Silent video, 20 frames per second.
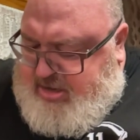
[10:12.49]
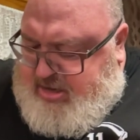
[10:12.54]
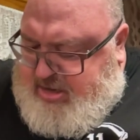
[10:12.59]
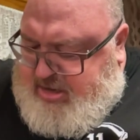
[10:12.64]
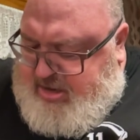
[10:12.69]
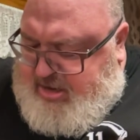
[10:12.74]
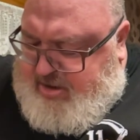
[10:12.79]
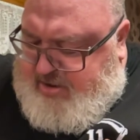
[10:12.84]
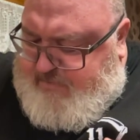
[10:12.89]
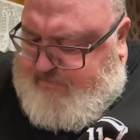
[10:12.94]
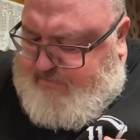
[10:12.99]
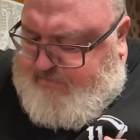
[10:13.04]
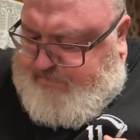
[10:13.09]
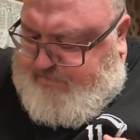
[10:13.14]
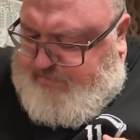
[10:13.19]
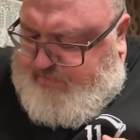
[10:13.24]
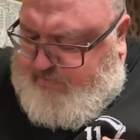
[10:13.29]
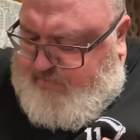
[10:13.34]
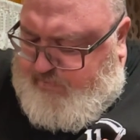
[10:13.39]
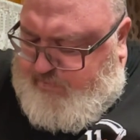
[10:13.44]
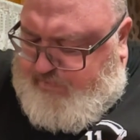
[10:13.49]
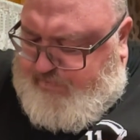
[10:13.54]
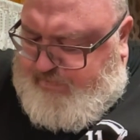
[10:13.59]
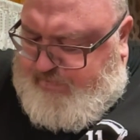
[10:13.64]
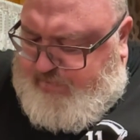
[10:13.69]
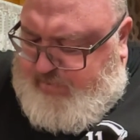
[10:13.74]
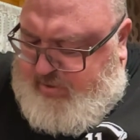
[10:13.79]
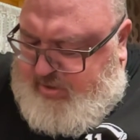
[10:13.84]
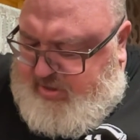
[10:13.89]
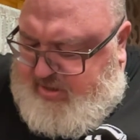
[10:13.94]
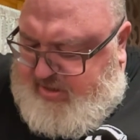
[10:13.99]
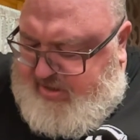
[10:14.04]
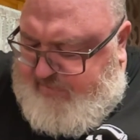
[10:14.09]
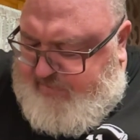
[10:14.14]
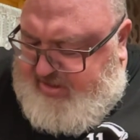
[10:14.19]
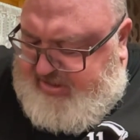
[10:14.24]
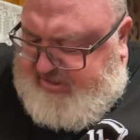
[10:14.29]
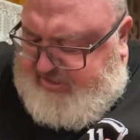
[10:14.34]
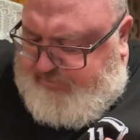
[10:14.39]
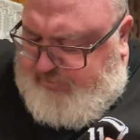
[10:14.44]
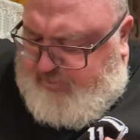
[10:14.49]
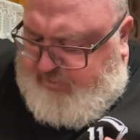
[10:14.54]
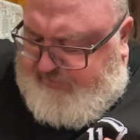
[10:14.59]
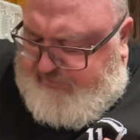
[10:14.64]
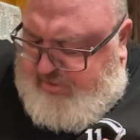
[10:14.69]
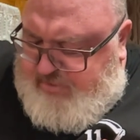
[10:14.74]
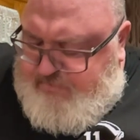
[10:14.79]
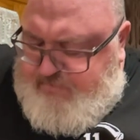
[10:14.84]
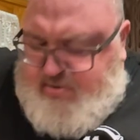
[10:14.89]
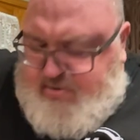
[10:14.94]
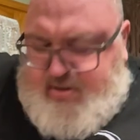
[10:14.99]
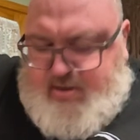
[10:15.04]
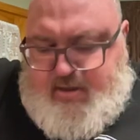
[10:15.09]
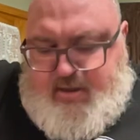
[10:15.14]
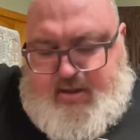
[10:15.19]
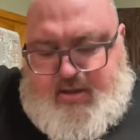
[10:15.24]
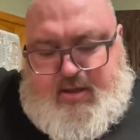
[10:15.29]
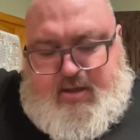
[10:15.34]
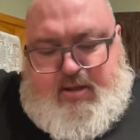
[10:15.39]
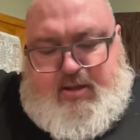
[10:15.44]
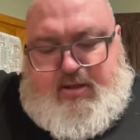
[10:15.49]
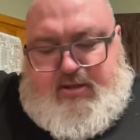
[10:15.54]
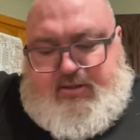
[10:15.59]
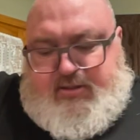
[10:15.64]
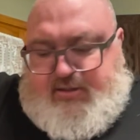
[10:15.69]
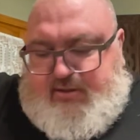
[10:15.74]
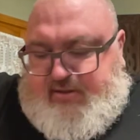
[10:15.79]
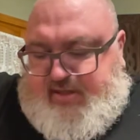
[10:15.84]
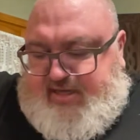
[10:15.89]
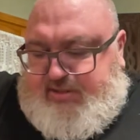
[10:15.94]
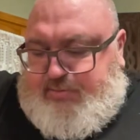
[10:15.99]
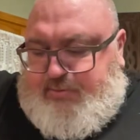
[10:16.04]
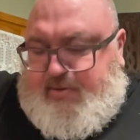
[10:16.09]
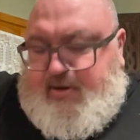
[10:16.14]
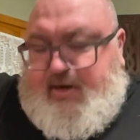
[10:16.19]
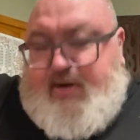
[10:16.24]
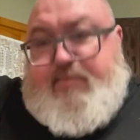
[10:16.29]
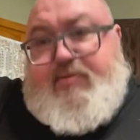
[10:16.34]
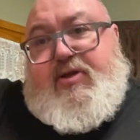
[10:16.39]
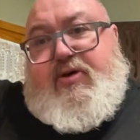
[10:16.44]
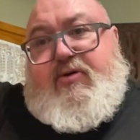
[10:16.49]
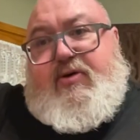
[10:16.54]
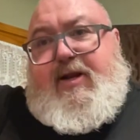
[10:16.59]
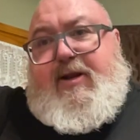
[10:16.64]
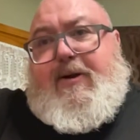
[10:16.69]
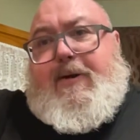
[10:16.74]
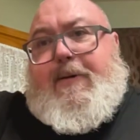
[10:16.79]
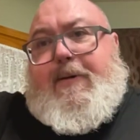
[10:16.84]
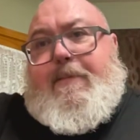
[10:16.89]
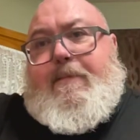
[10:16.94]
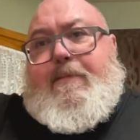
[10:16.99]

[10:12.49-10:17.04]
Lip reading: Give me some more room. So that's what I'm doing here.